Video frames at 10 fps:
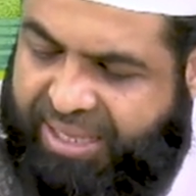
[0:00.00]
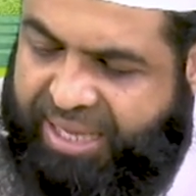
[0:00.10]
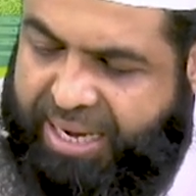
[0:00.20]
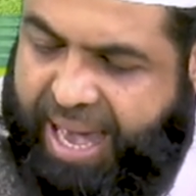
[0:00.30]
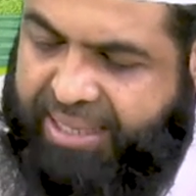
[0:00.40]

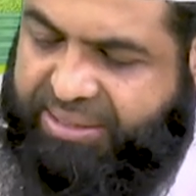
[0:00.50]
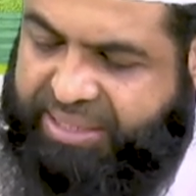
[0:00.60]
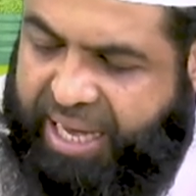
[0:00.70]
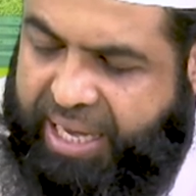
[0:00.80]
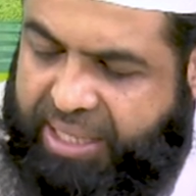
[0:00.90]

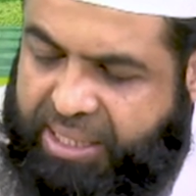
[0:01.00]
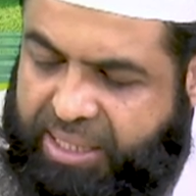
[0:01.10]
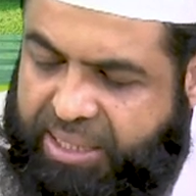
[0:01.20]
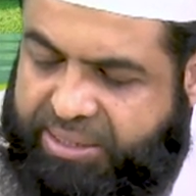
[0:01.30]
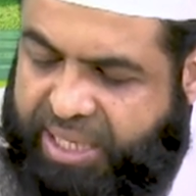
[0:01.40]

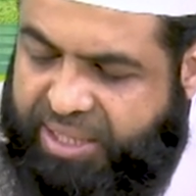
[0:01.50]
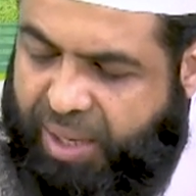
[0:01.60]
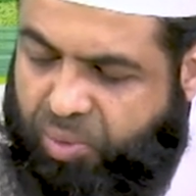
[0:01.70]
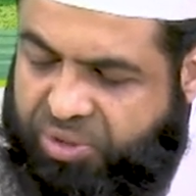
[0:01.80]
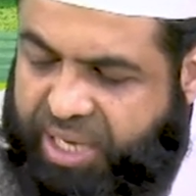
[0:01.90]

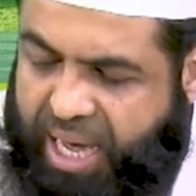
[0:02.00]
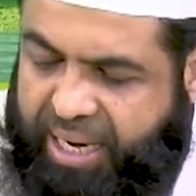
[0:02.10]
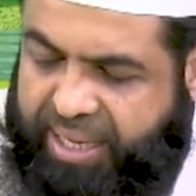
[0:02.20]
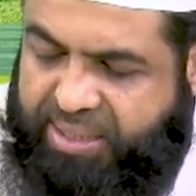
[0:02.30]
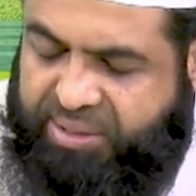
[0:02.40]
Sayyidina Musa
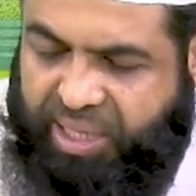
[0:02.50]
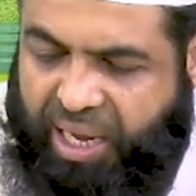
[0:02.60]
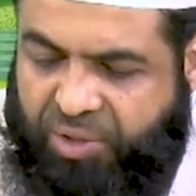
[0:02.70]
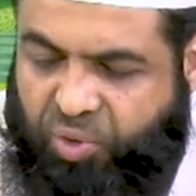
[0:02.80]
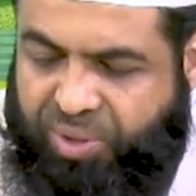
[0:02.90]
alayhi
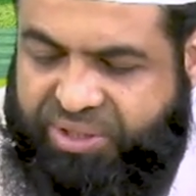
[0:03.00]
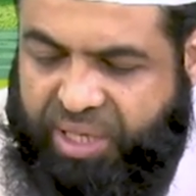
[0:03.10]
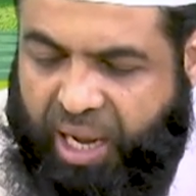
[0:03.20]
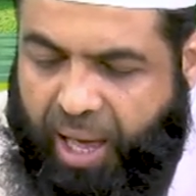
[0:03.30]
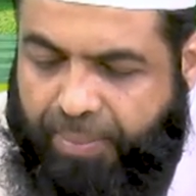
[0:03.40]
salatu
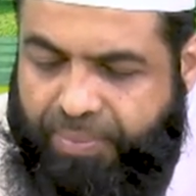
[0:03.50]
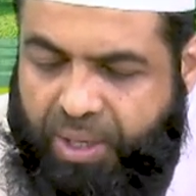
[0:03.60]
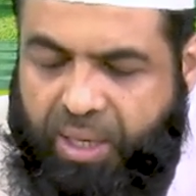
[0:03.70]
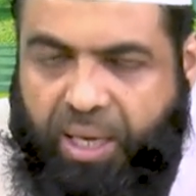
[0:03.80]
wasalam